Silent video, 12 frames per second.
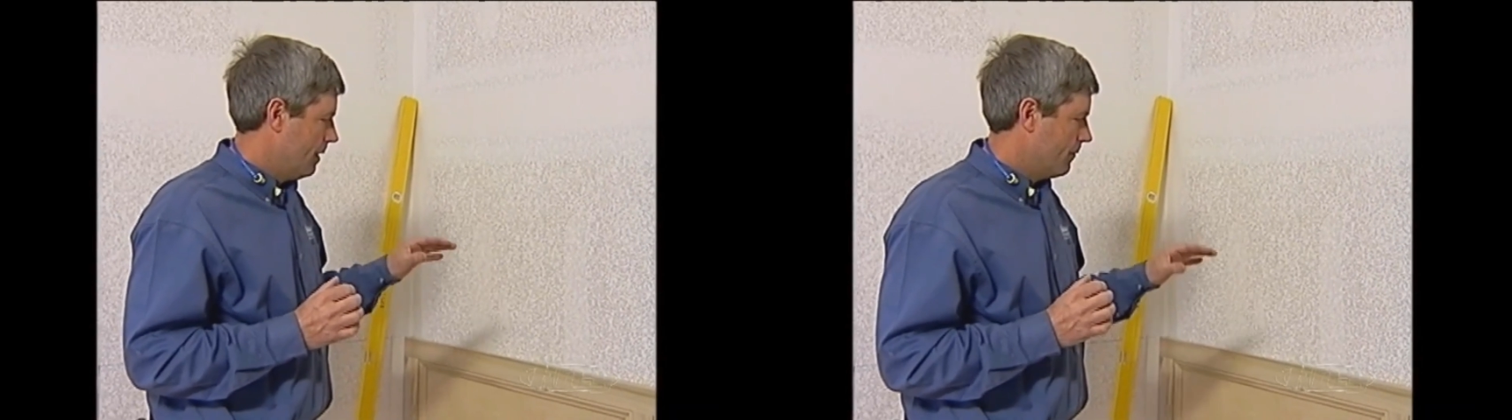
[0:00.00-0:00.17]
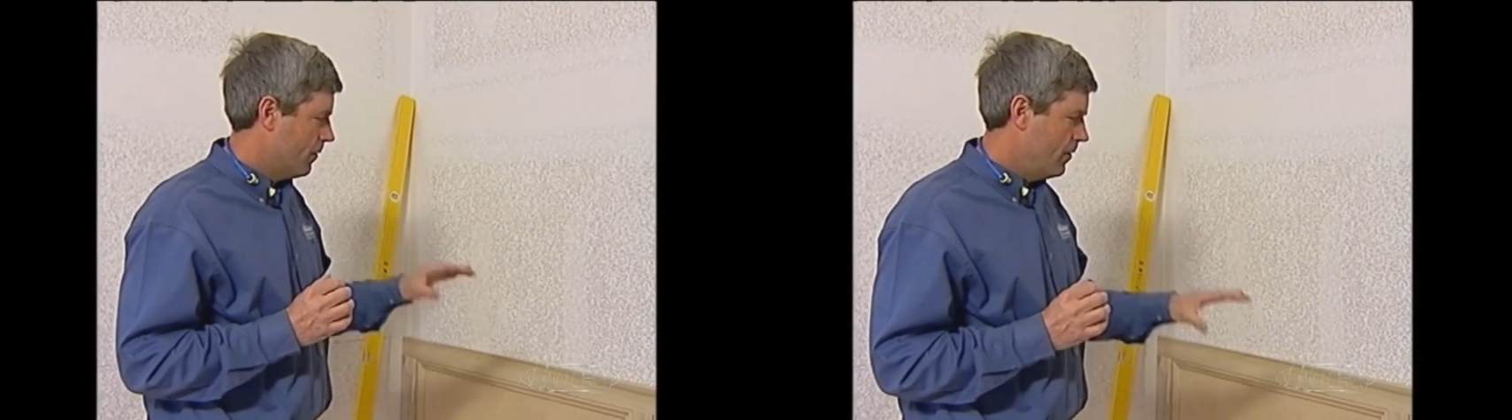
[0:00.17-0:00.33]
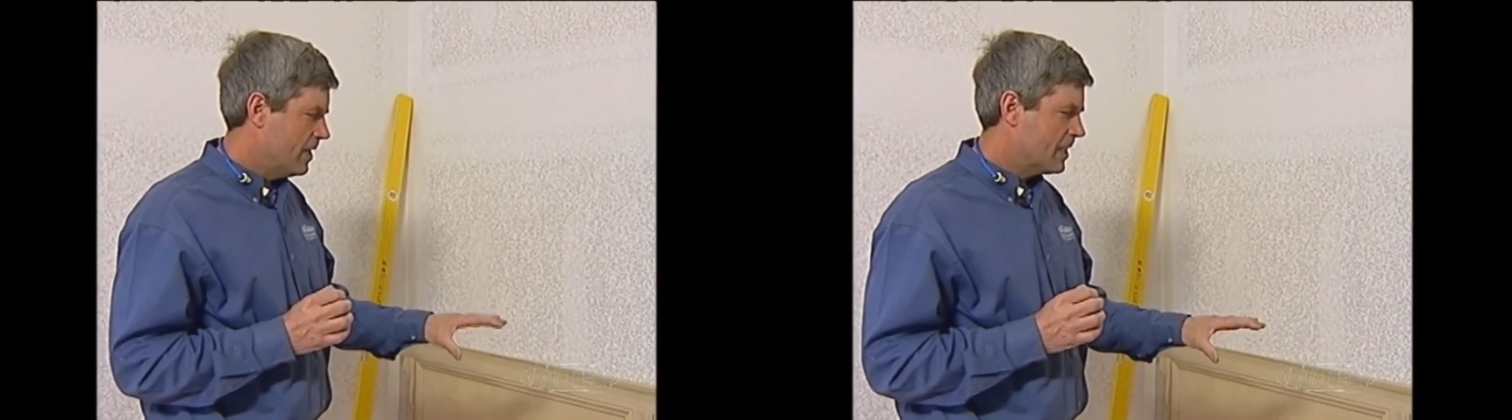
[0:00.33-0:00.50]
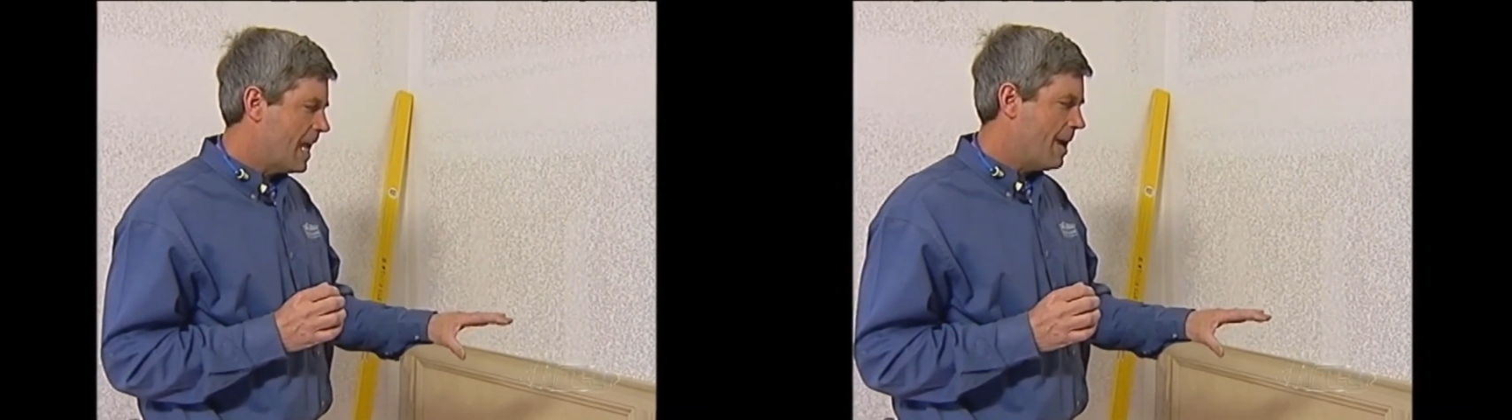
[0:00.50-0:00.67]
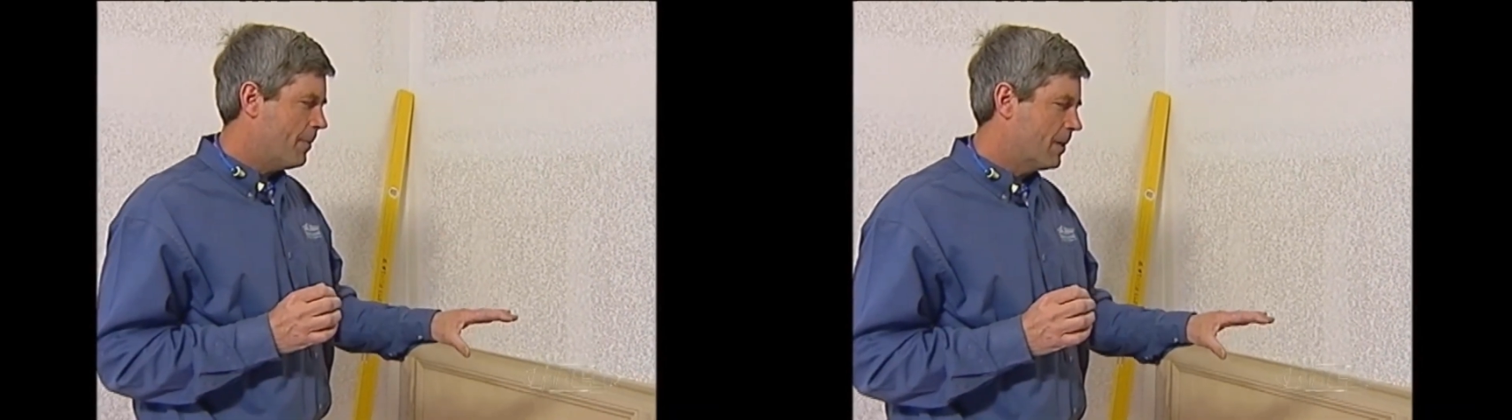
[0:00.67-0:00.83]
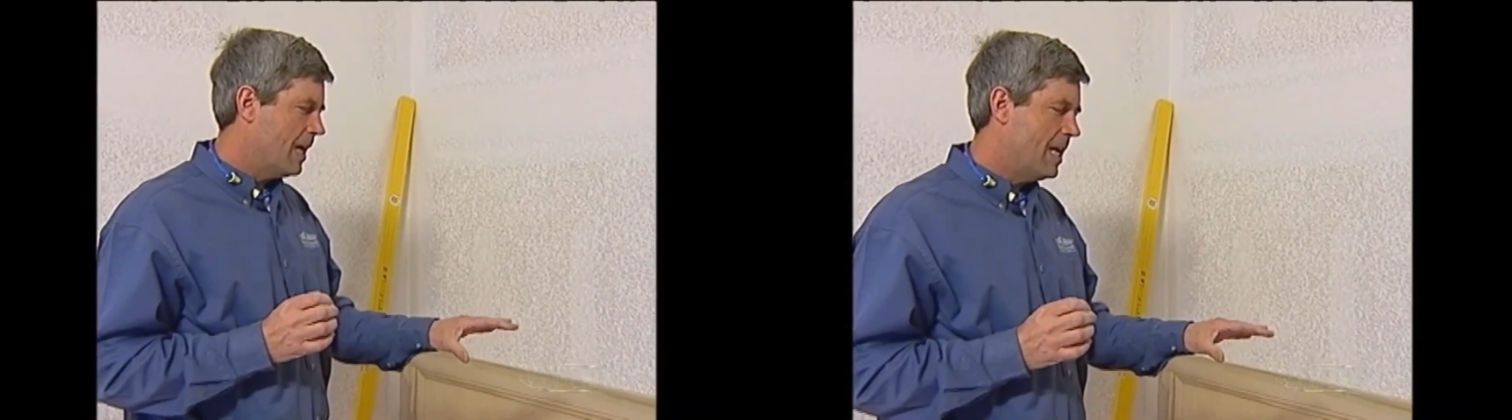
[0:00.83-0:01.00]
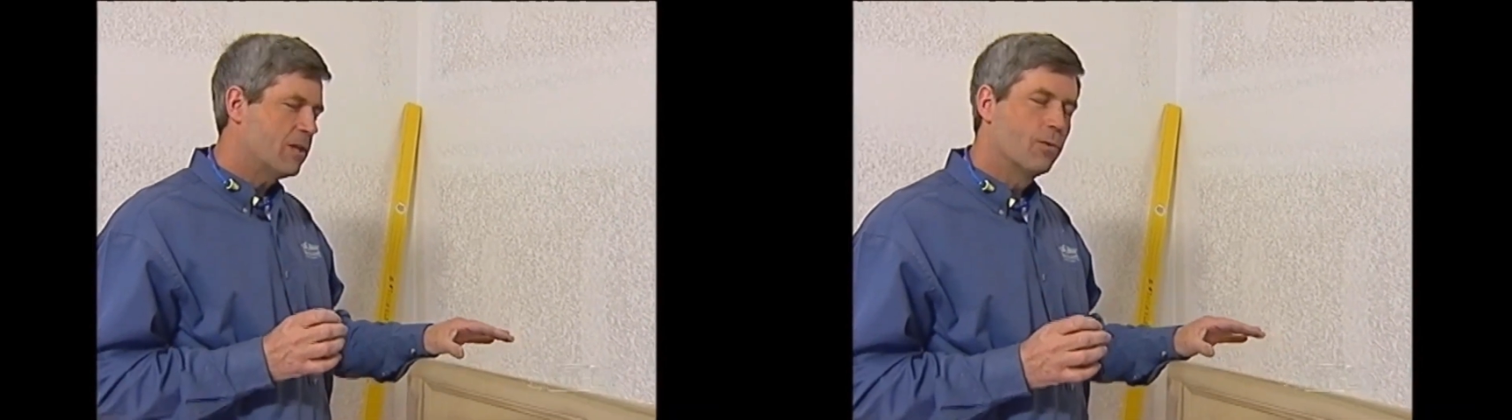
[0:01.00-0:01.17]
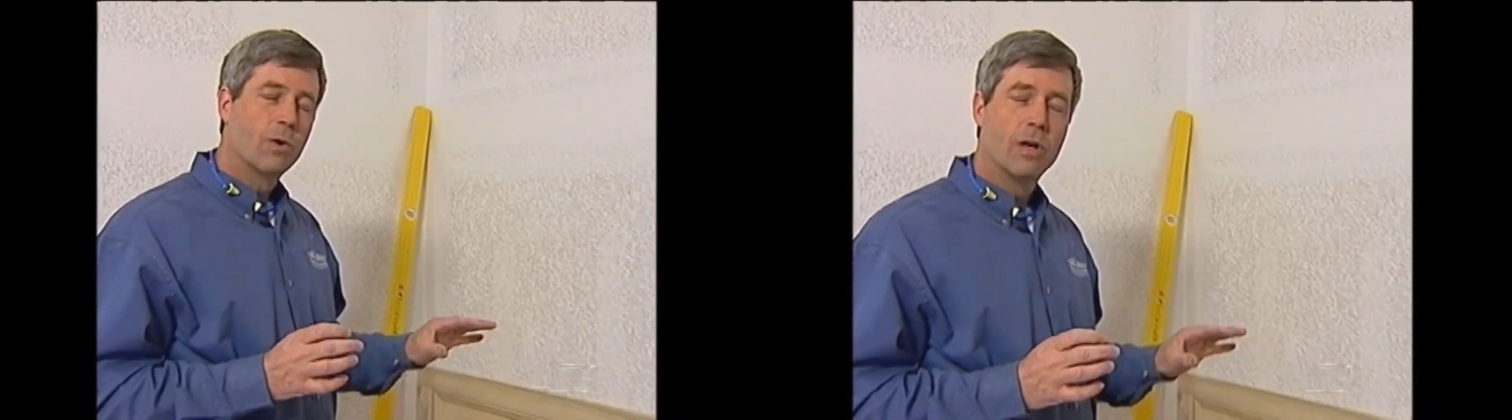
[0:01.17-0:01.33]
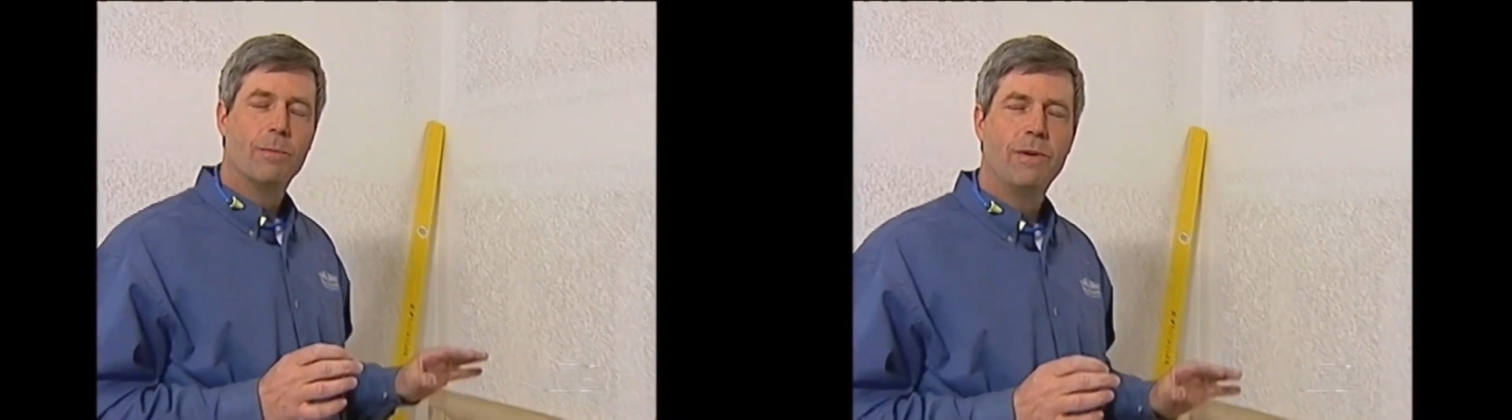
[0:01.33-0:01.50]
For this application,
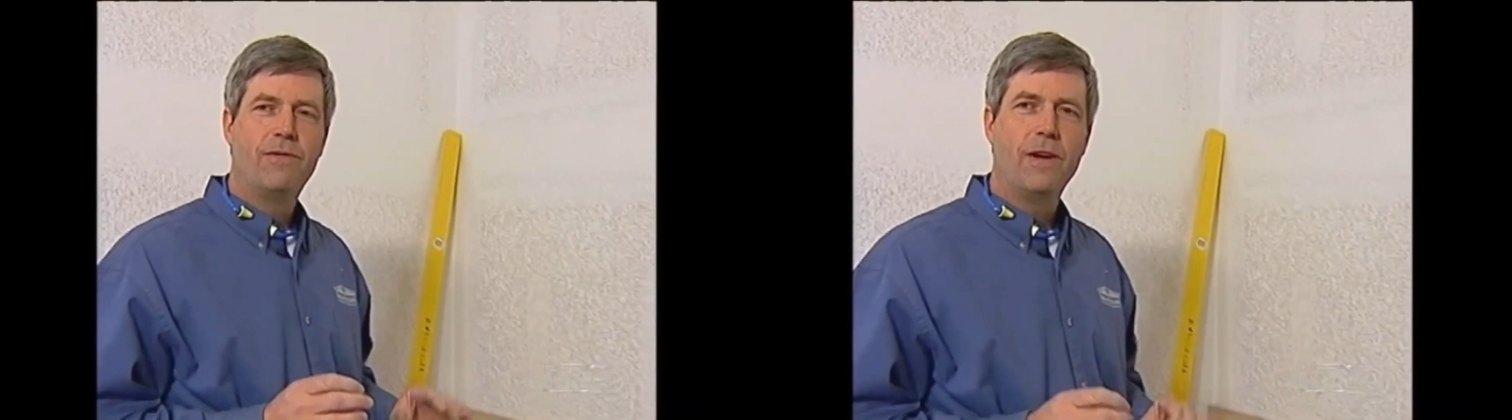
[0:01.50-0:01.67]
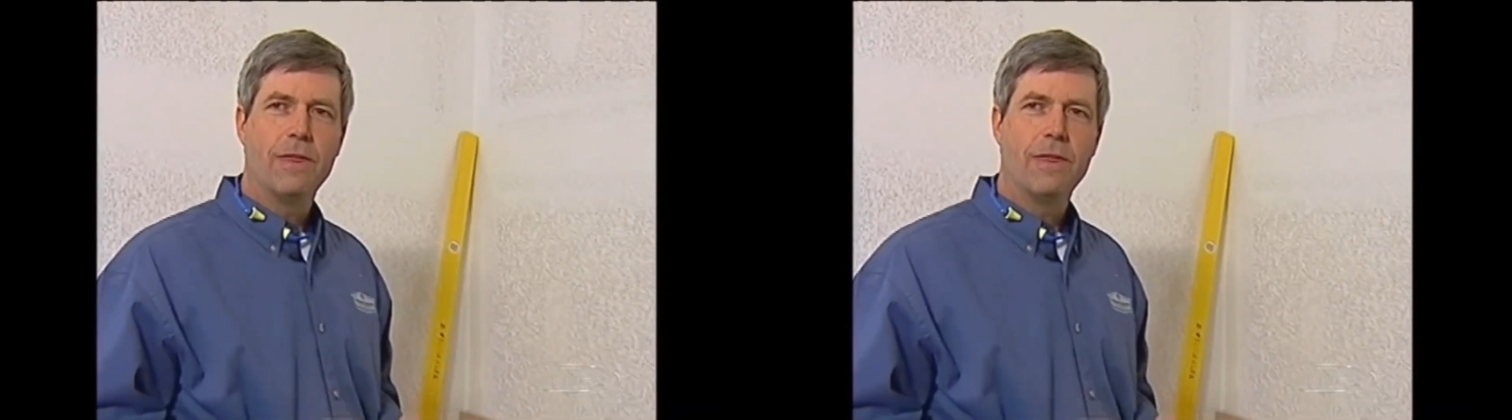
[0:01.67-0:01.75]
we're going to be fitting the